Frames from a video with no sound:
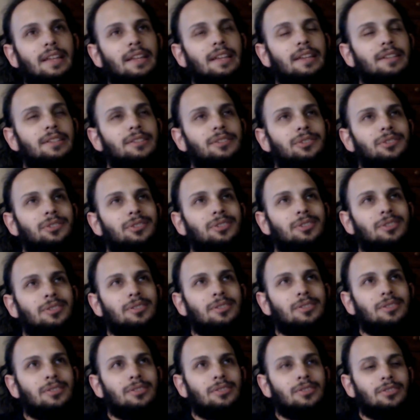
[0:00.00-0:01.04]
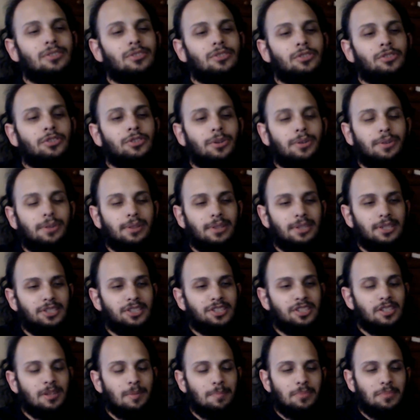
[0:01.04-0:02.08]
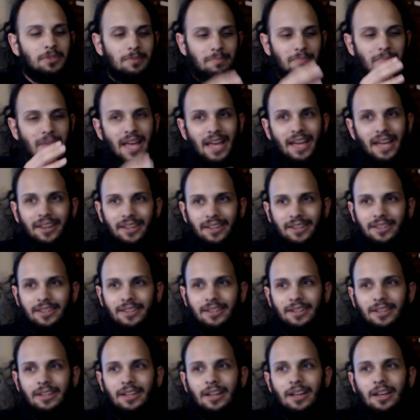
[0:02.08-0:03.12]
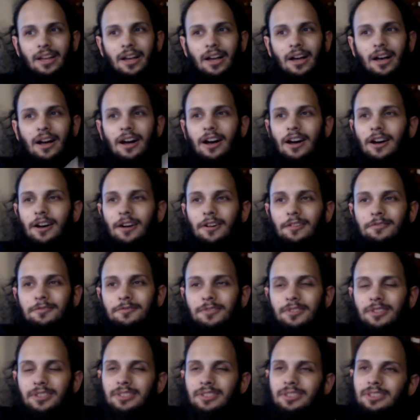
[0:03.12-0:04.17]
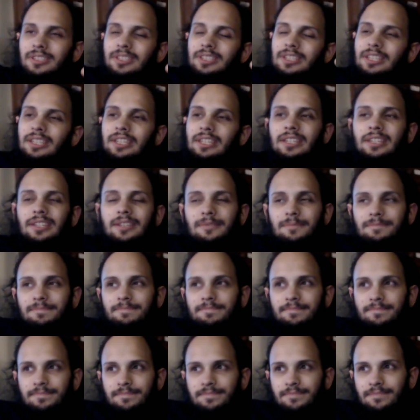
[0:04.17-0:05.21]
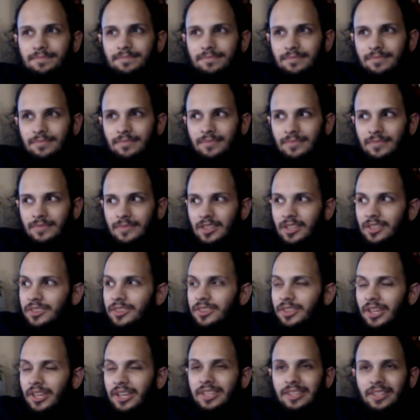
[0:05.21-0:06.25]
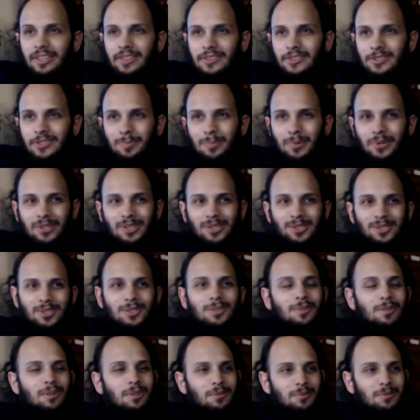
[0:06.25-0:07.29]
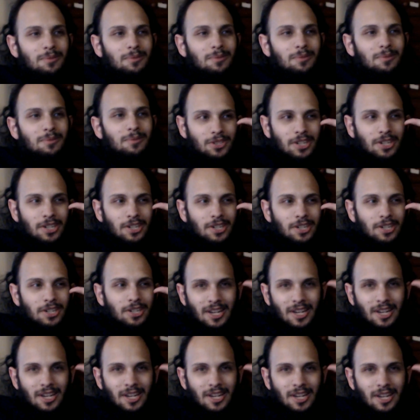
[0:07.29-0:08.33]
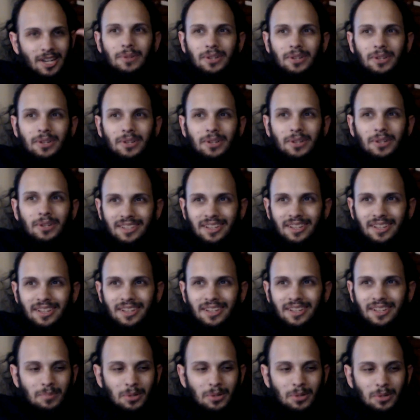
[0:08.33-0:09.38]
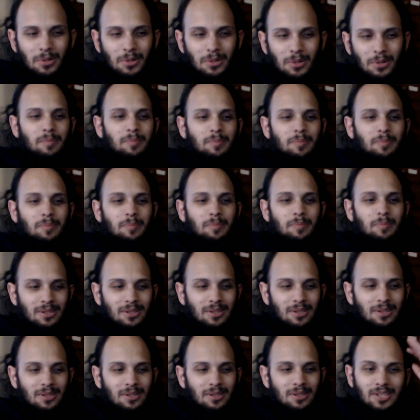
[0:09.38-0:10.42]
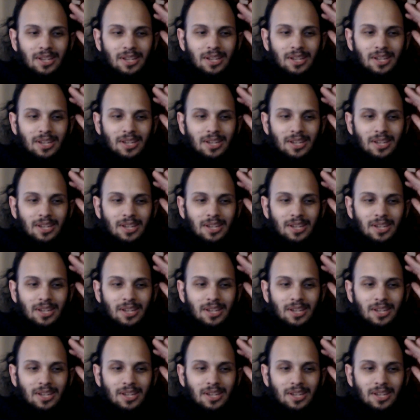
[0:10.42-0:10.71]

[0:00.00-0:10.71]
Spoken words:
is certainly symptomatic of the thing that this book is doing, which is trying to set up a multiple book series,